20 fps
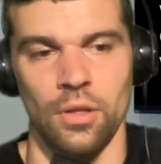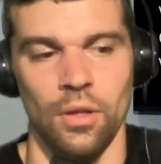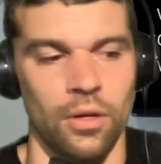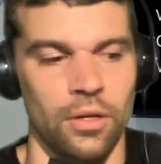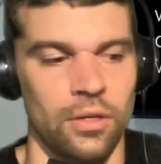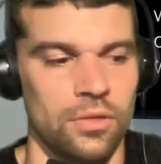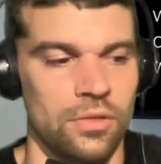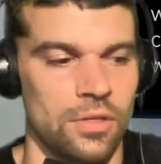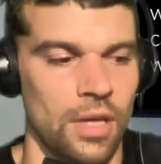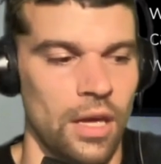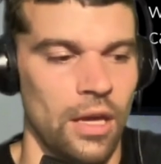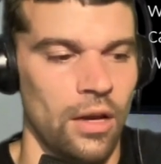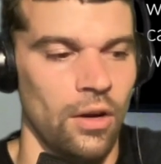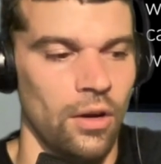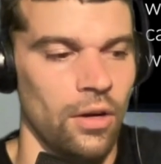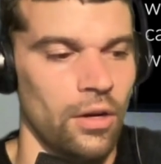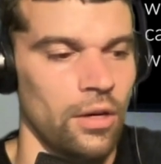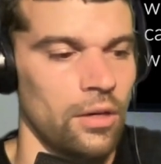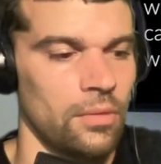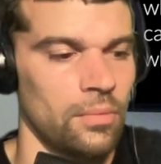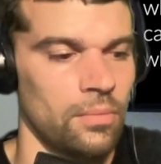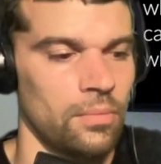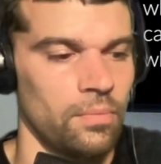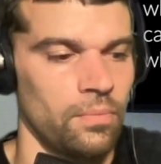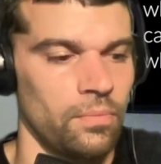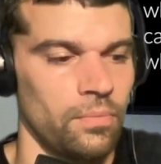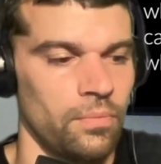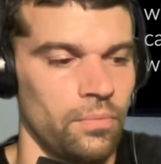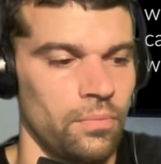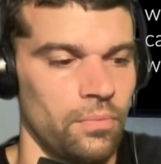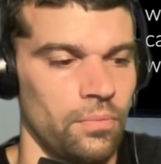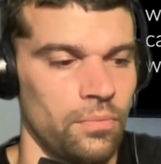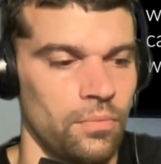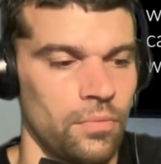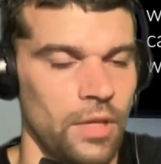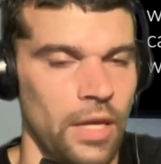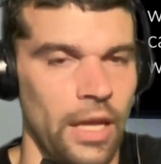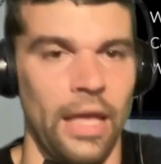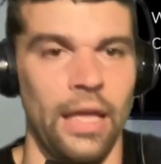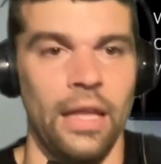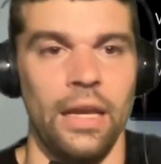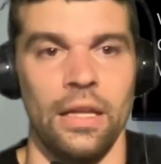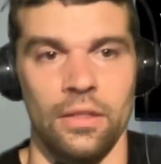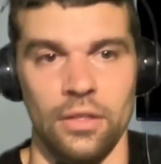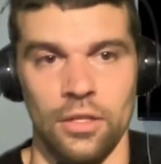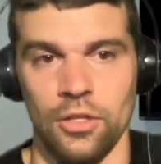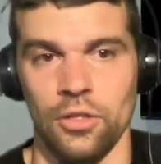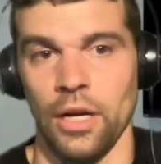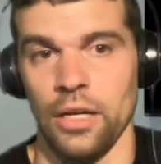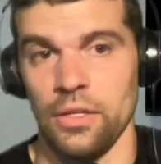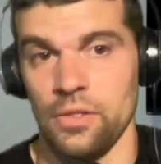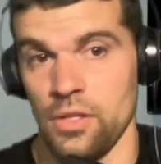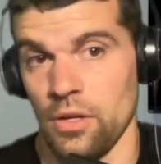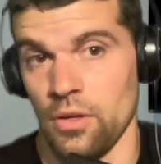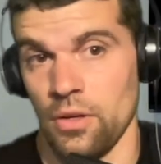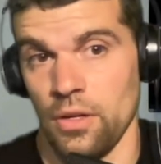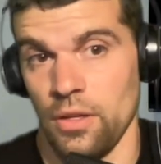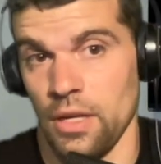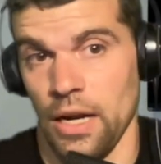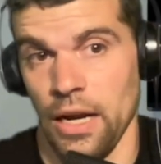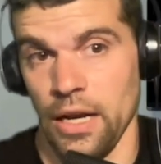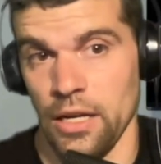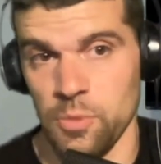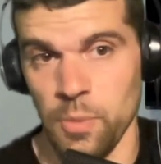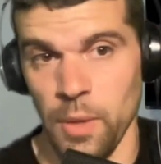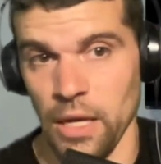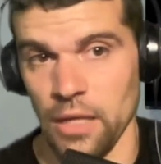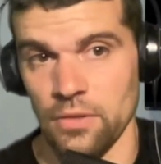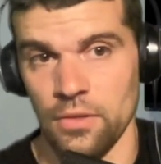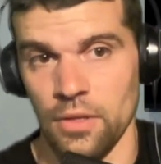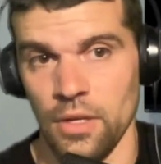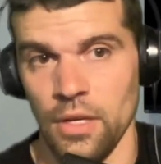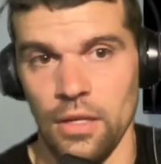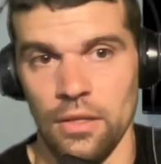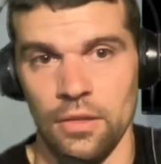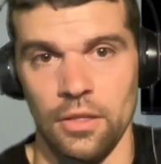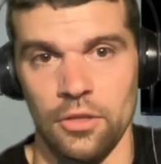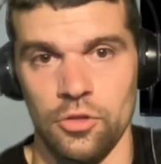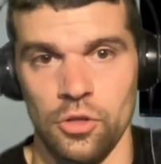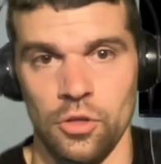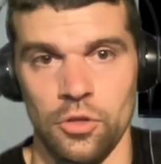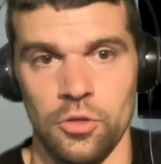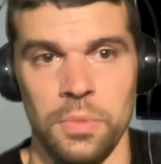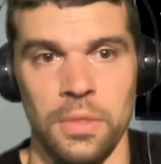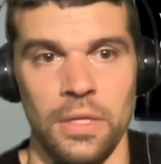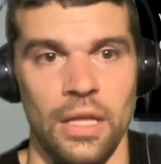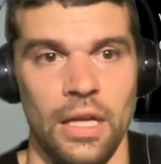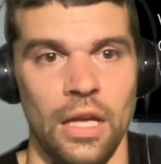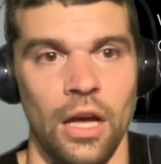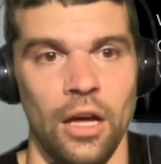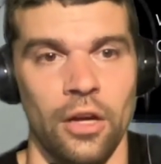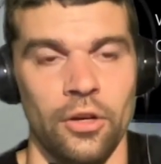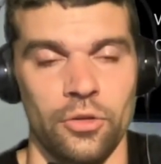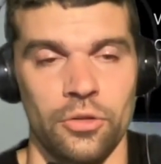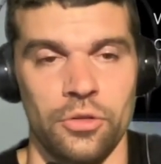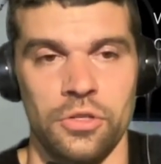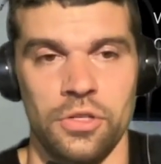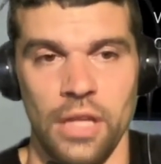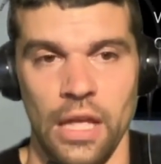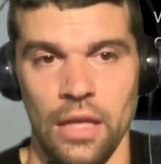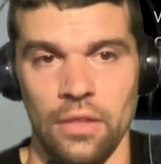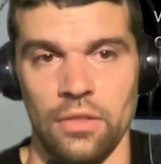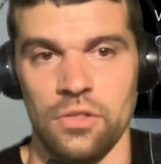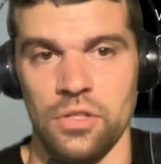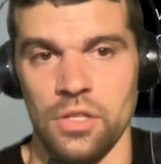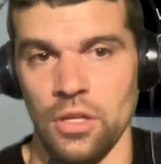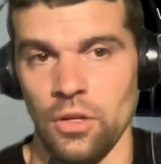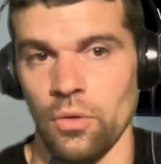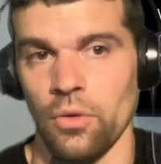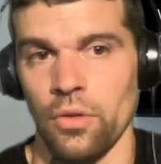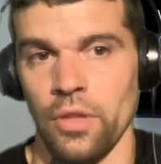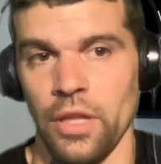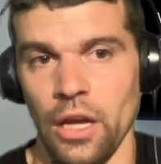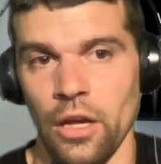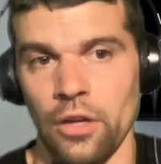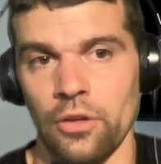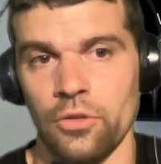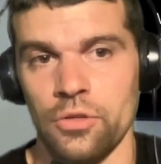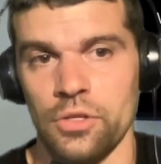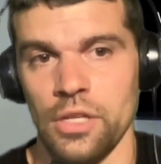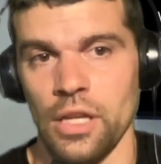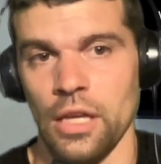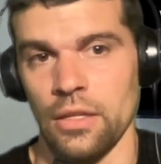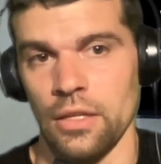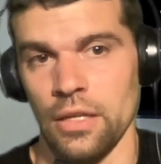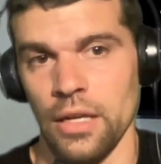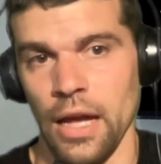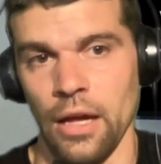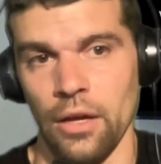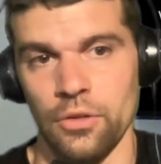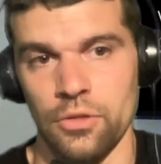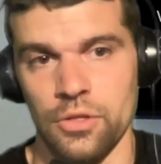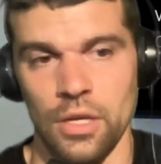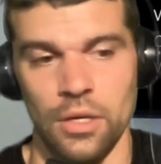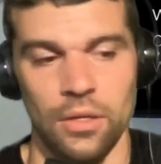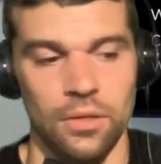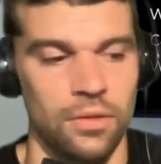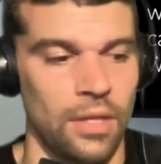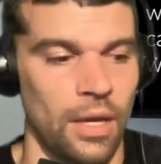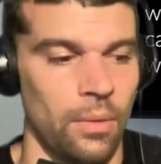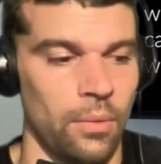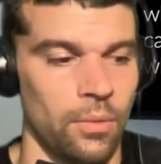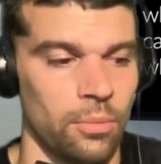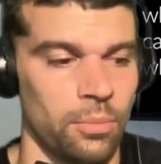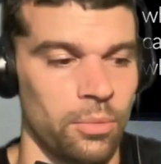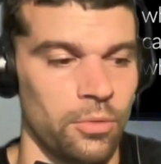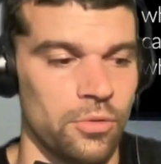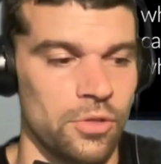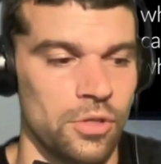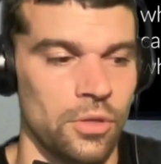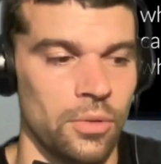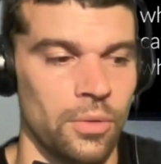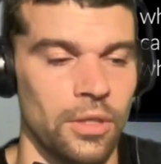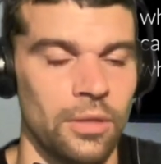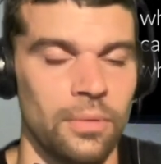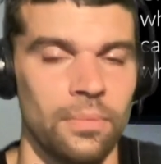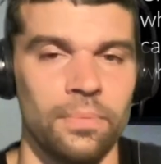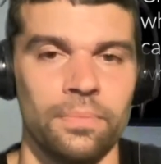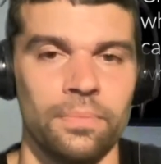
long as they are hitting the criteria that I expect. That shows me they understand the skill or they understand the knowledge that, that we're pursuing.